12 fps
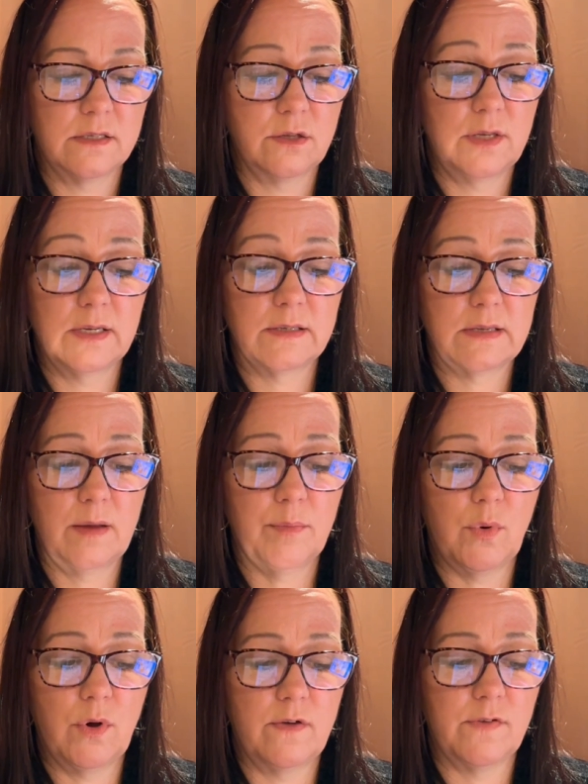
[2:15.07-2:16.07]
So the
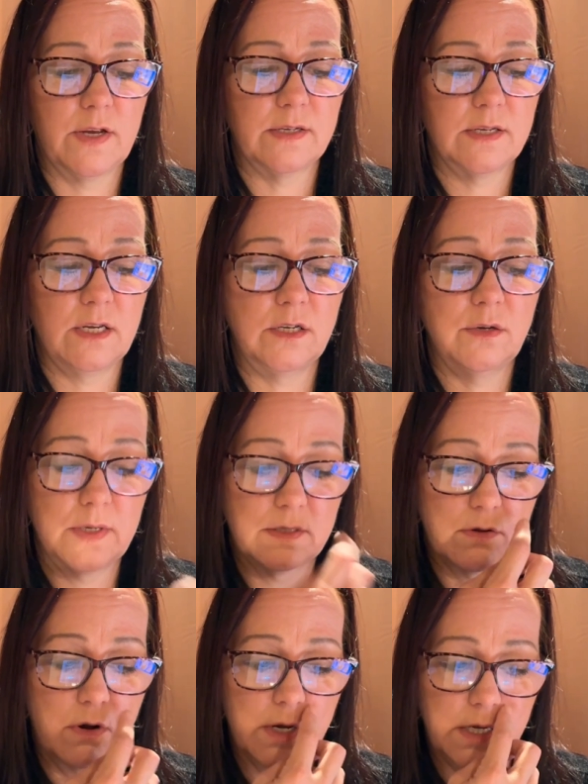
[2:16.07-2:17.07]
example of
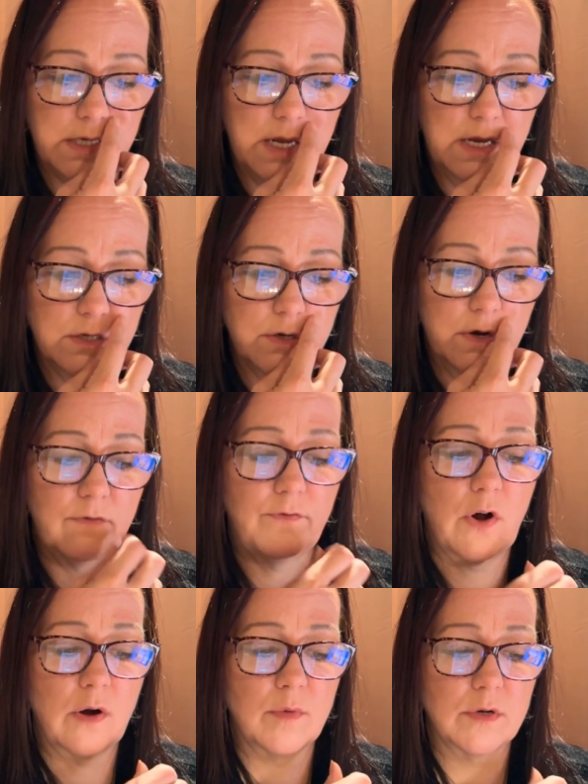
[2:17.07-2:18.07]
continuous architecture,
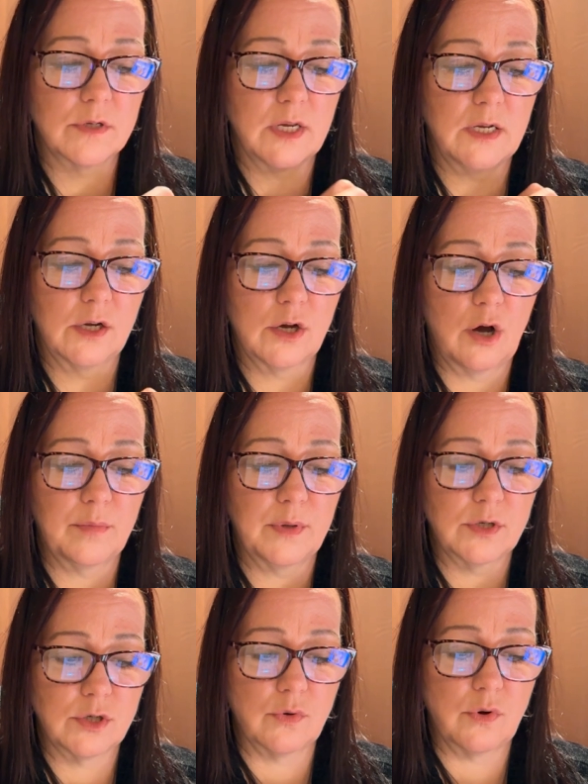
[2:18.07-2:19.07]
farmers could
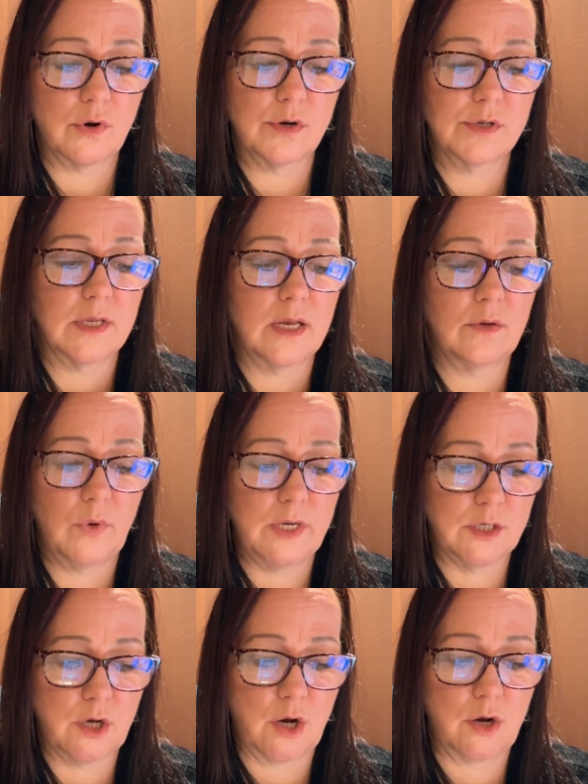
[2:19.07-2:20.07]
accomplish chores in
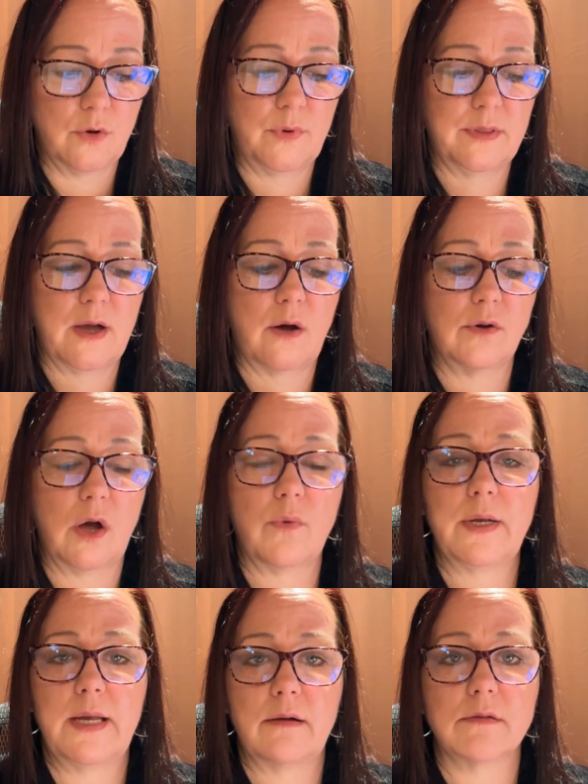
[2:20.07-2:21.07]
winter without
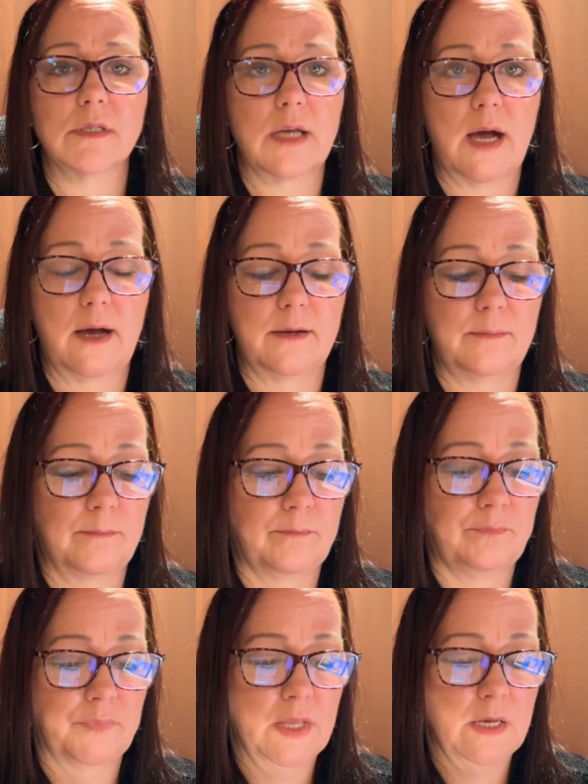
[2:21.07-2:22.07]
going outside.
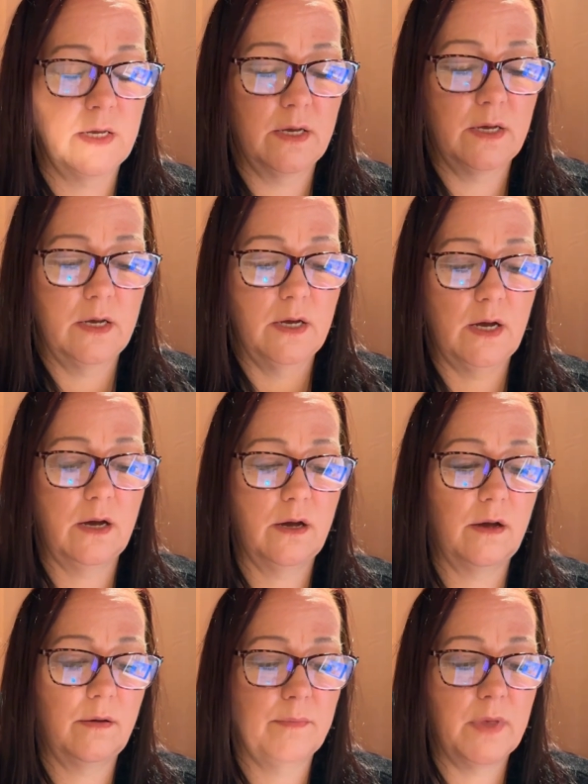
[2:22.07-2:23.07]

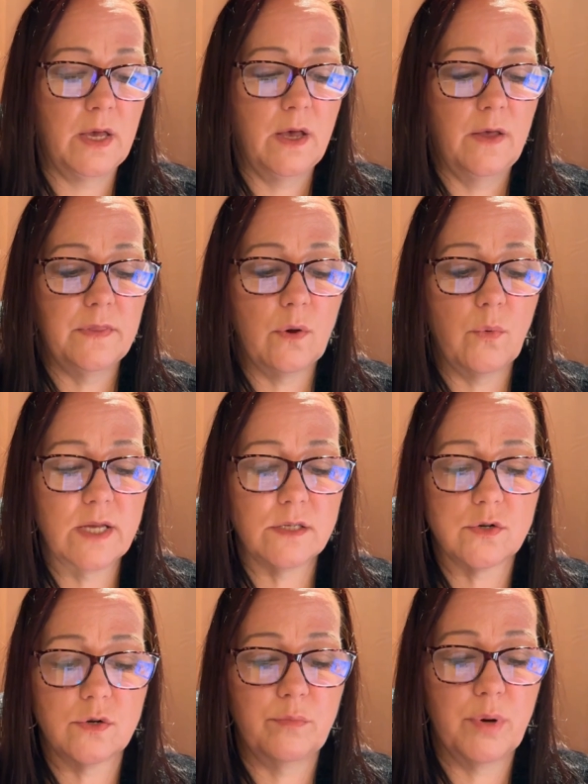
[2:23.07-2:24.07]
Um, the
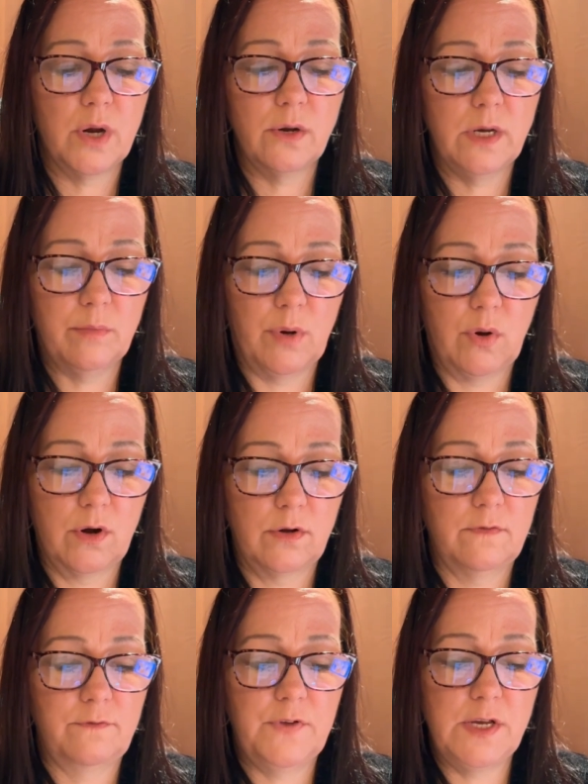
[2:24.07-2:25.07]
Western Prairie
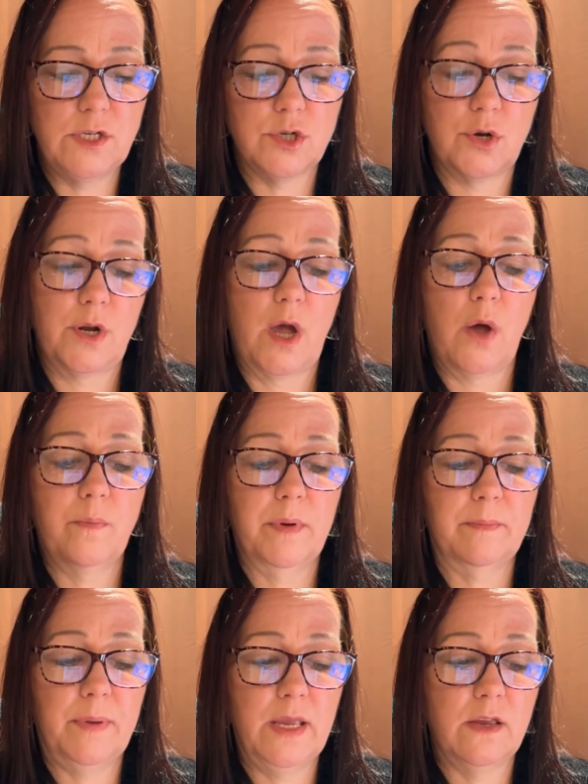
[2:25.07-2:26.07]
Barn featured
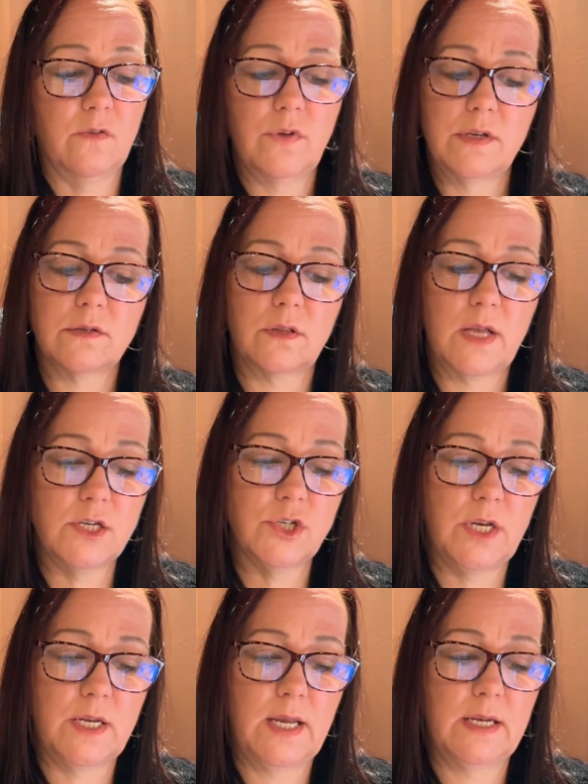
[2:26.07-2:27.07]
open peak
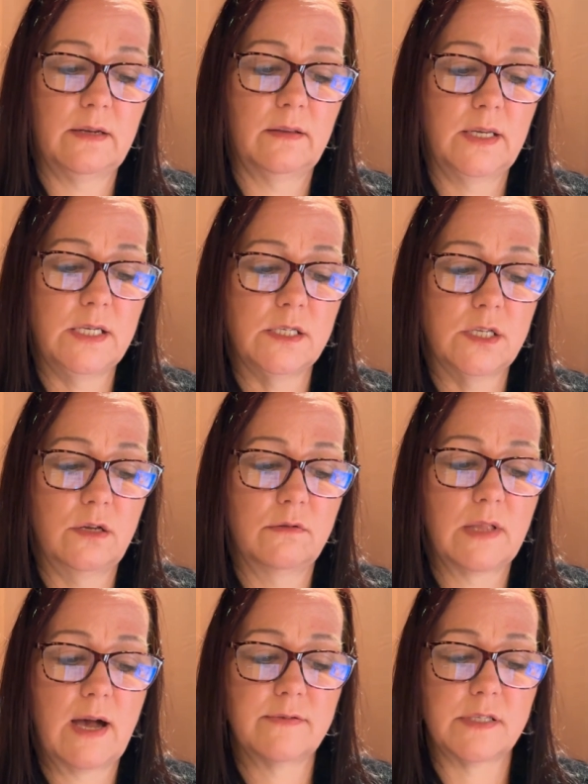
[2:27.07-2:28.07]
ventilation and a
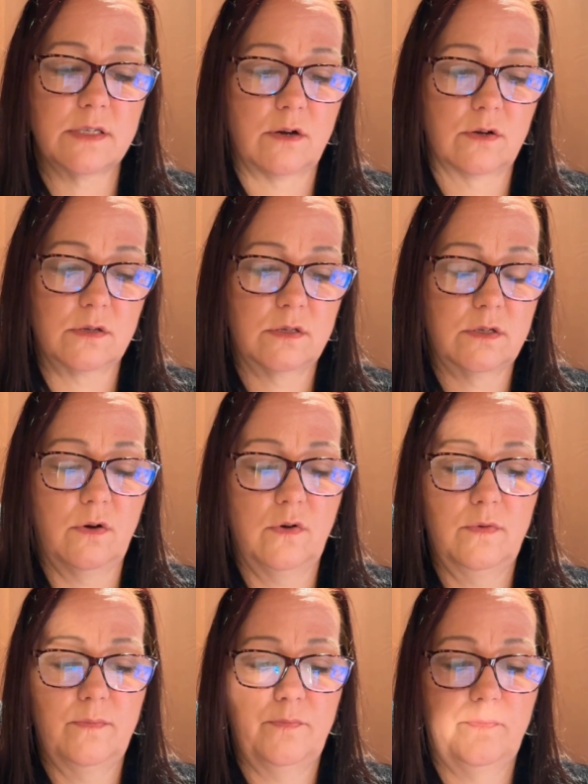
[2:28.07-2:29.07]
lean-to livestock stall.